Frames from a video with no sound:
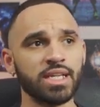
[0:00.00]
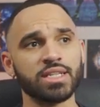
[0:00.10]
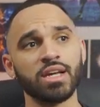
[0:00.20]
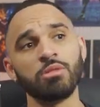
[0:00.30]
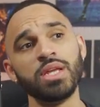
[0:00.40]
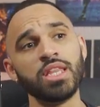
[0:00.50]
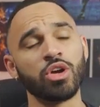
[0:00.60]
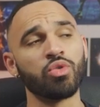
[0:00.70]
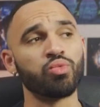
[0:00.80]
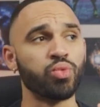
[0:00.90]
is going to be
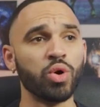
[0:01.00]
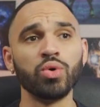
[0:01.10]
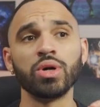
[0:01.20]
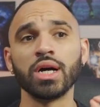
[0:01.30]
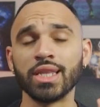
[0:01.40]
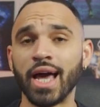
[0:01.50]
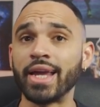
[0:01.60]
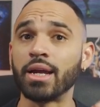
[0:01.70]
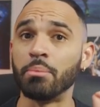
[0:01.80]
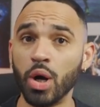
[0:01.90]
their
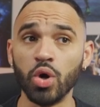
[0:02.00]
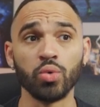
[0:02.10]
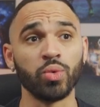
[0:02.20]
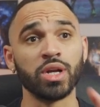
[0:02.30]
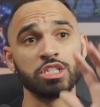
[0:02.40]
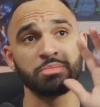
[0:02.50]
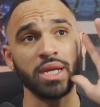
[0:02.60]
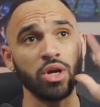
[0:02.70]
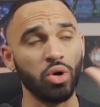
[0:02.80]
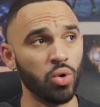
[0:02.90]
rogue-like mode. We're going to
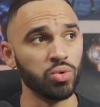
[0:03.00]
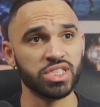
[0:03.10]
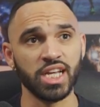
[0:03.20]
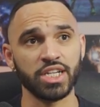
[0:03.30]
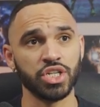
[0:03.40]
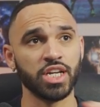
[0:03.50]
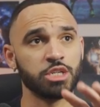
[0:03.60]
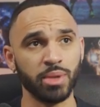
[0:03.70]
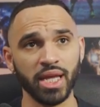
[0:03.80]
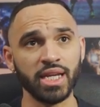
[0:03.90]
spend a whole section
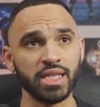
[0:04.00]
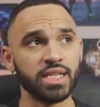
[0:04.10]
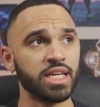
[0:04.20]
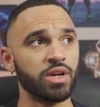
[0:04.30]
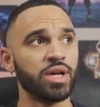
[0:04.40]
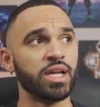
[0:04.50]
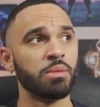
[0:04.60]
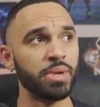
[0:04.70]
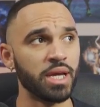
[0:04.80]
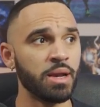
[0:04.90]
explaining this here in a
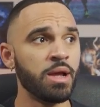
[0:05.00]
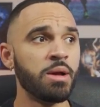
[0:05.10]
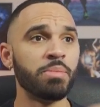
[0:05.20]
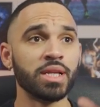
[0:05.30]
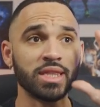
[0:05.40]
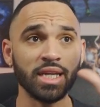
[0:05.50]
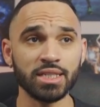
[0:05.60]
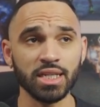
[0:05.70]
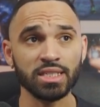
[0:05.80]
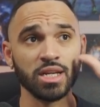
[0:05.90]
bit, but
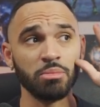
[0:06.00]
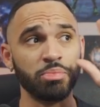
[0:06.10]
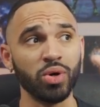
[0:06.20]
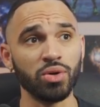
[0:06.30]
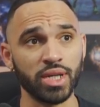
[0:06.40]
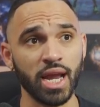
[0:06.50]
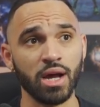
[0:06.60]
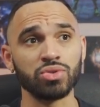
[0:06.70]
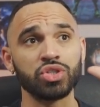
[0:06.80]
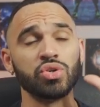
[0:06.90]
this is going to boil
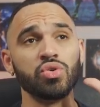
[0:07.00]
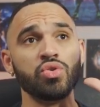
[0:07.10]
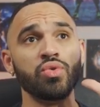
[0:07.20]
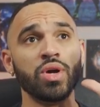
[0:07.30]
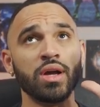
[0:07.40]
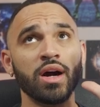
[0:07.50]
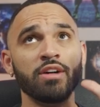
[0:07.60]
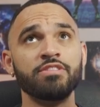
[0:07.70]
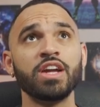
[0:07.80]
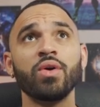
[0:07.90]
down to
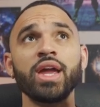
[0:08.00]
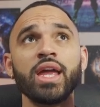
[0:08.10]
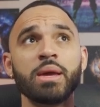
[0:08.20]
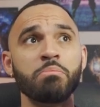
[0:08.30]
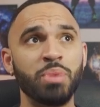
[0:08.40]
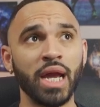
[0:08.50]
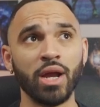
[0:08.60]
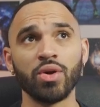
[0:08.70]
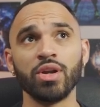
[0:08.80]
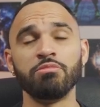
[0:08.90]
a very
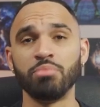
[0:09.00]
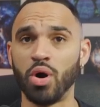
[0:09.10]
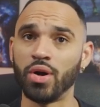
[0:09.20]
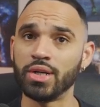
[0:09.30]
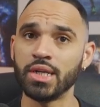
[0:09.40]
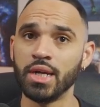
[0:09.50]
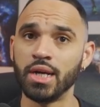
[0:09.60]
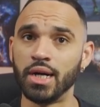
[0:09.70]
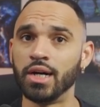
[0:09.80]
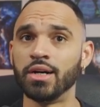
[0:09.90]
imperative part
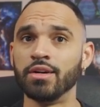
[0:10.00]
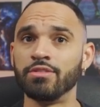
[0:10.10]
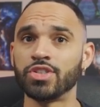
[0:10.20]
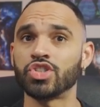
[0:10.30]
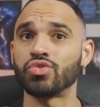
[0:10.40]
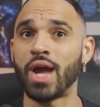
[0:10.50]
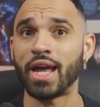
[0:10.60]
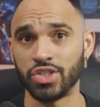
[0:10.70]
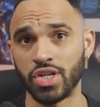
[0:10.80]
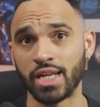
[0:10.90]
of
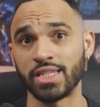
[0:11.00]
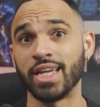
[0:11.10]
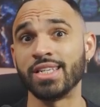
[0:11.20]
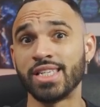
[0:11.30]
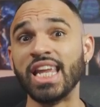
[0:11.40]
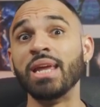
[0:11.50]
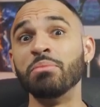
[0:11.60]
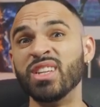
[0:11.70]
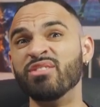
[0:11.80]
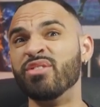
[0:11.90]
strategizing and
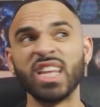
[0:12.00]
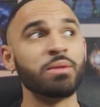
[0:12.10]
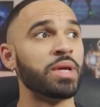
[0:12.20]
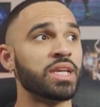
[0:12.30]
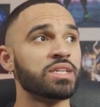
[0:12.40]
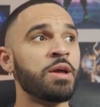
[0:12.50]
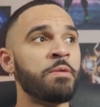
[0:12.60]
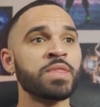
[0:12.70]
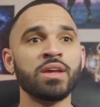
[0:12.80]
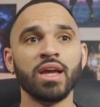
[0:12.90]
team development.
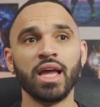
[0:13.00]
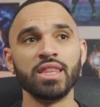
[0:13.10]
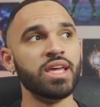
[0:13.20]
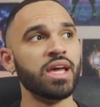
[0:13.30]
And